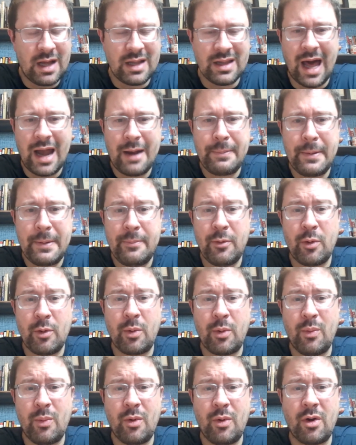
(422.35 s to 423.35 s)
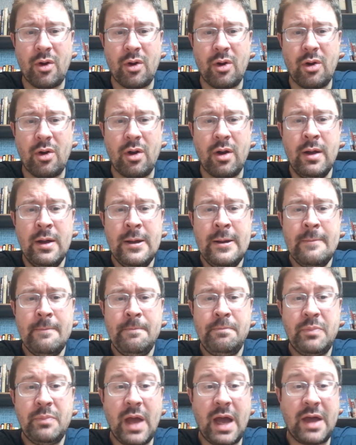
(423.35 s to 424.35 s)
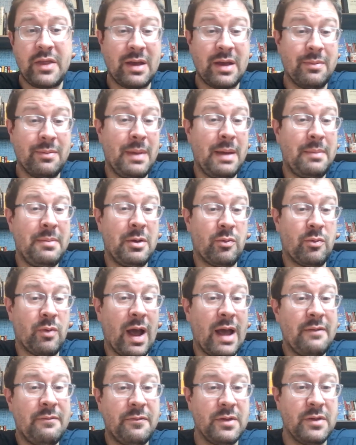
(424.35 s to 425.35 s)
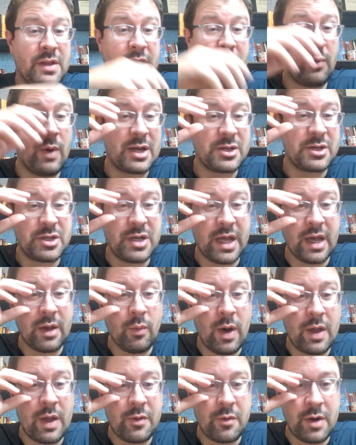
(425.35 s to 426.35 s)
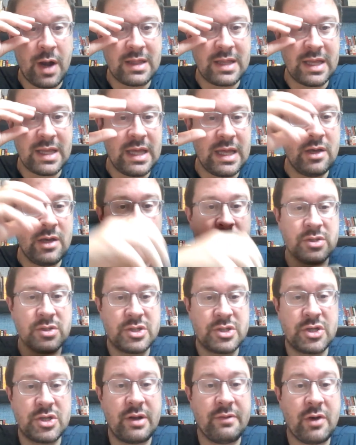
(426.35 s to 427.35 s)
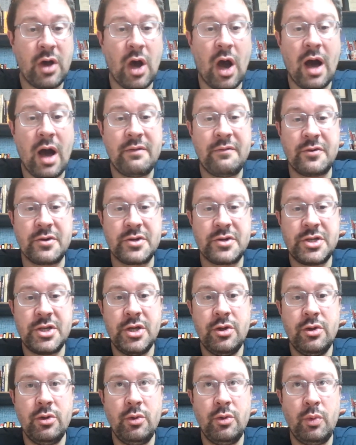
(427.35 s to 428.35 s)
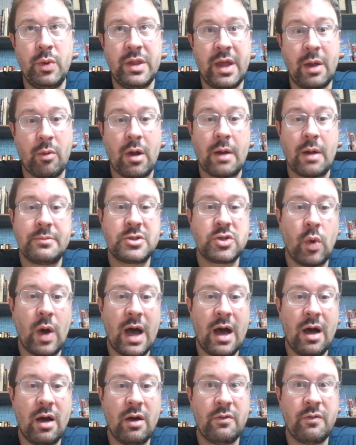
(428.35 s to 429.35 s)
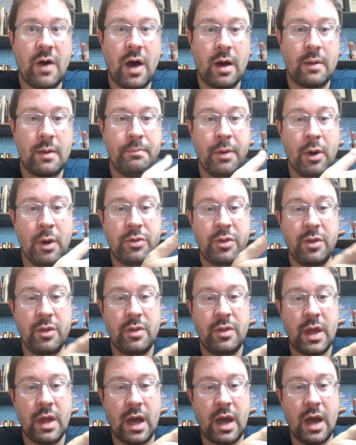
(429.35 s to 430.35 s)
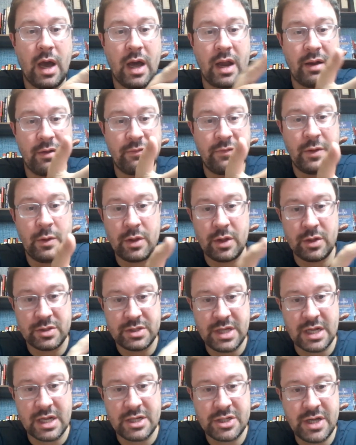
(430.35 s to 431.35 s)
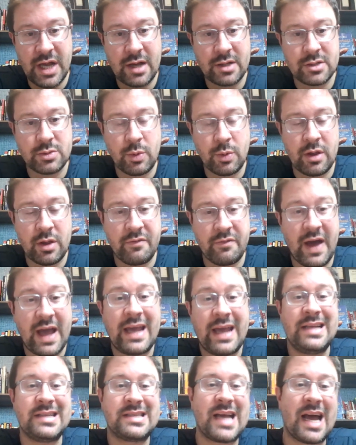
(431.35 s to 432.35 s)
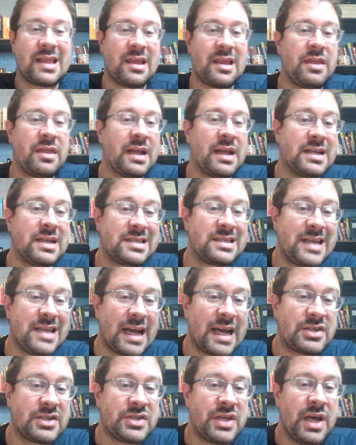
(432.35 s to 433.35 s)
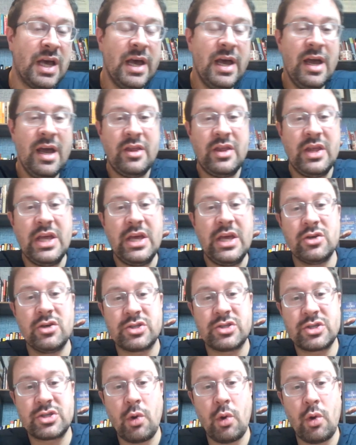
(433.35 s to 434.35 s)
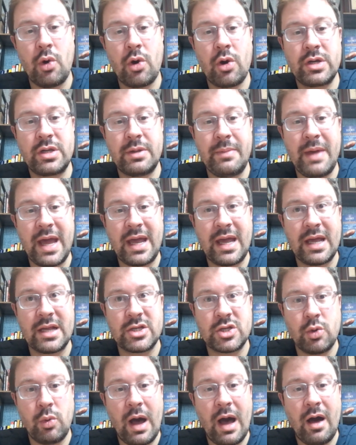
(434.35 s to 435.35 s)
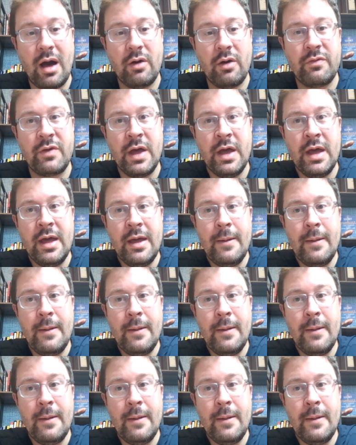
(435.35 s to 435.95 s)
A lot of people were, I think, maybe rightfully questioning whether or not the Eagles should have gone for 2 when they were up 12 on on a few of those touchdowns, where the Vikings got the thing to 6. The Eagles scored to make it 12.